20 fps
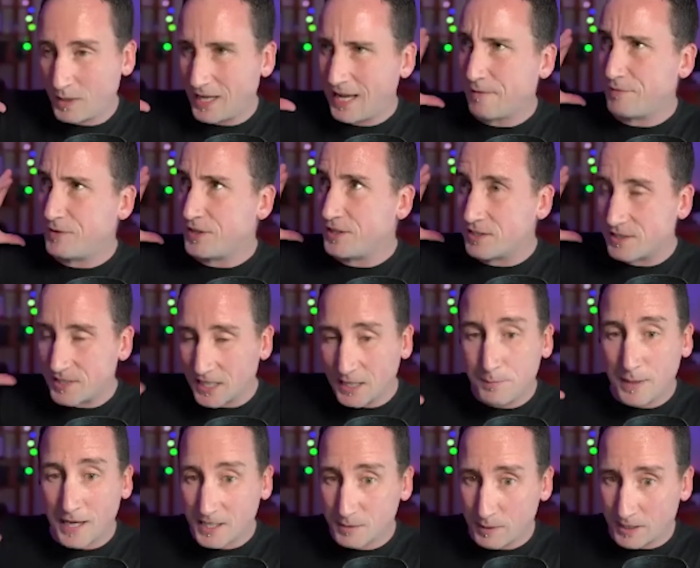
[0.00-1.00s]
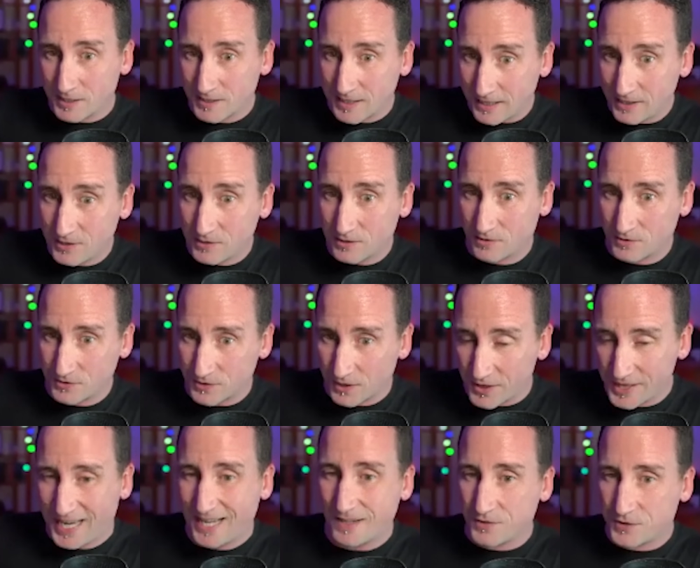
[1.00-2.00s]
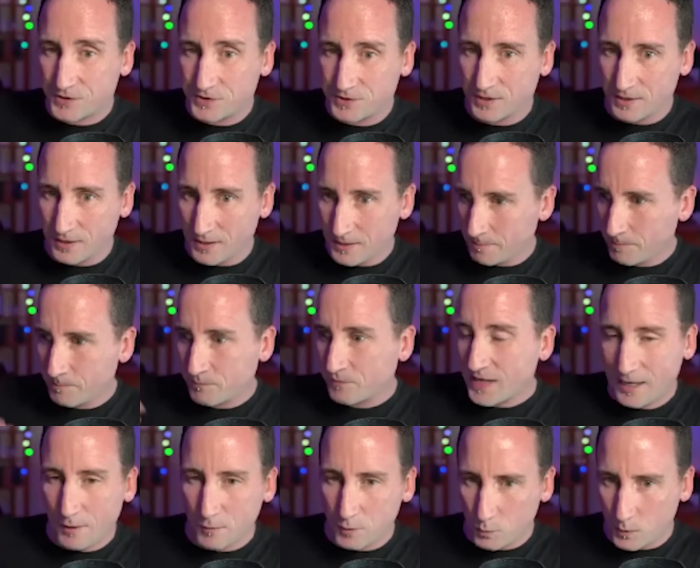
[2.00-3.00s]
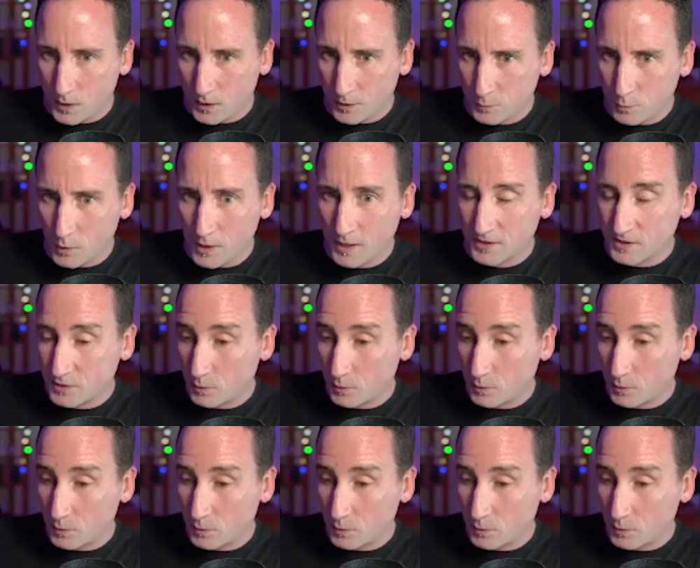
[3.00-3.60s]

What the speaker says: We have these deep expectations that that's how the world works.